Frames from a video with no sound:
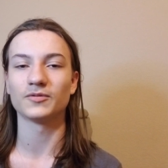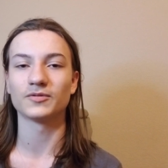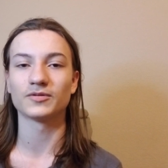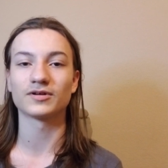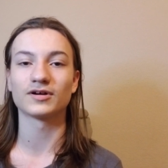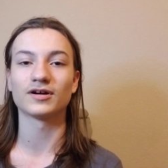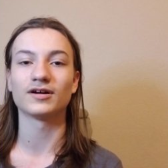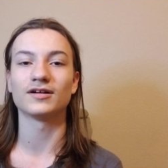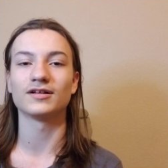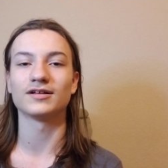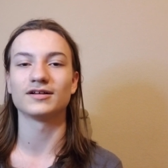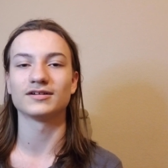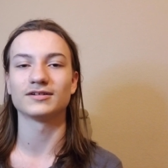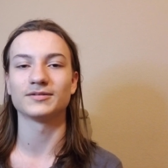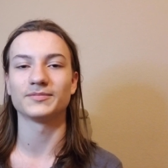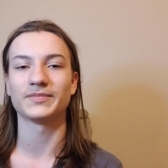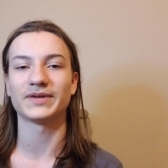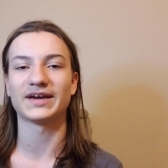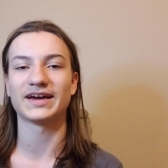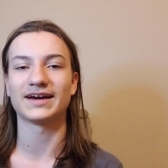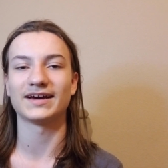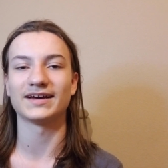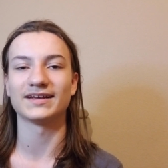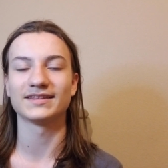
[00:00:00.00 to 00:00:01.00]
we're all on a
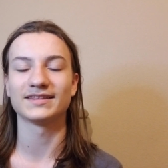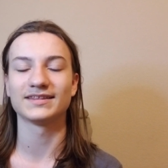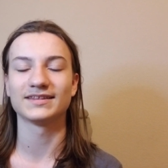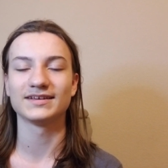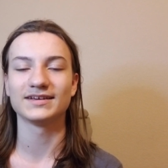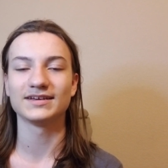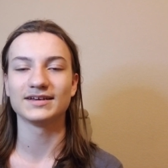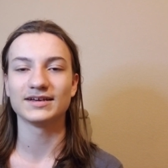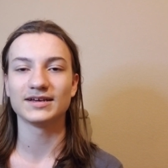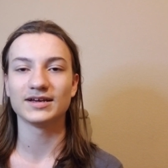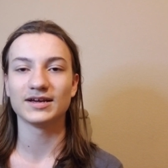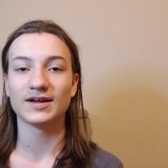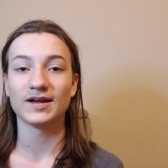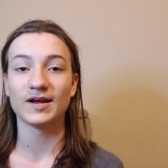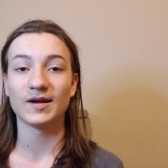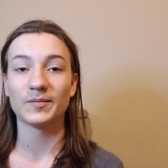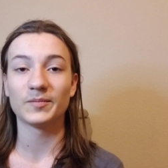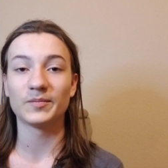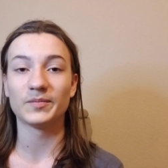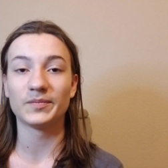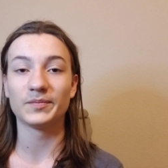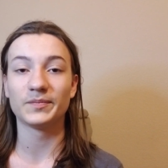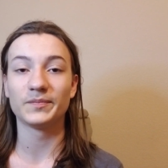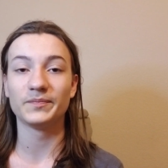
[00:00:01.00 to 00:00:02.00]

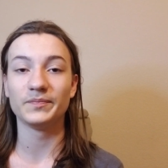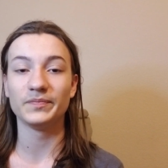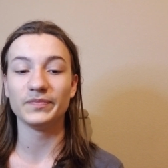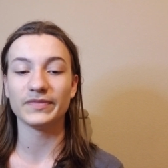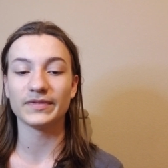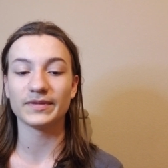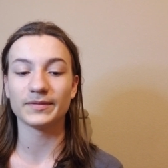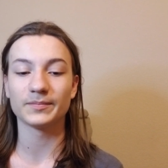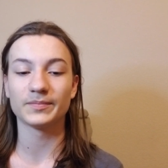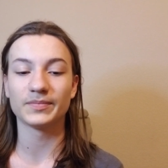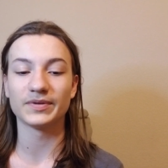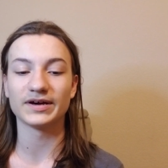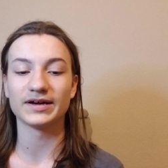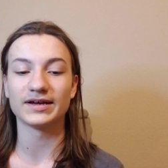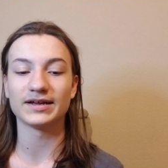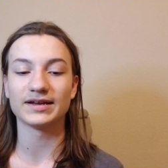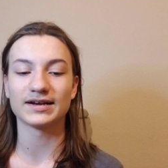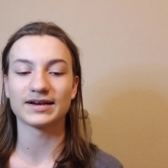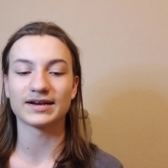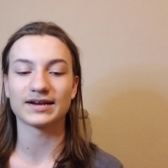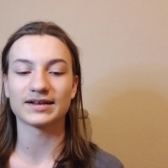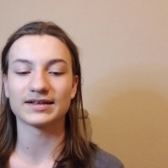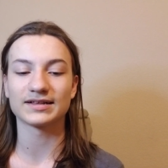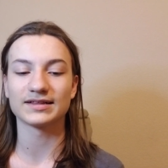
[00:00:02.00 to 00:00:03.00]
path.
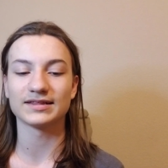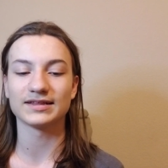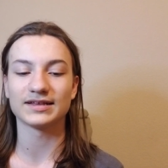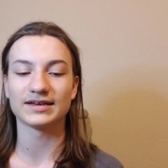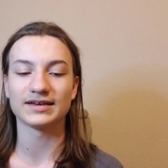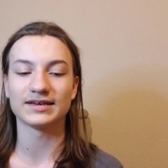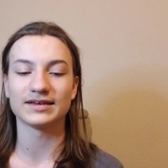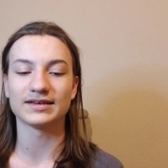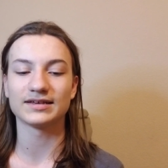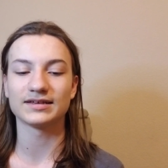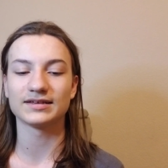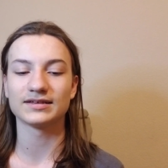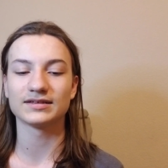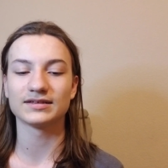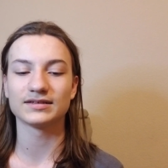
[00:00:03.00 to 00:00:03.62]
But like,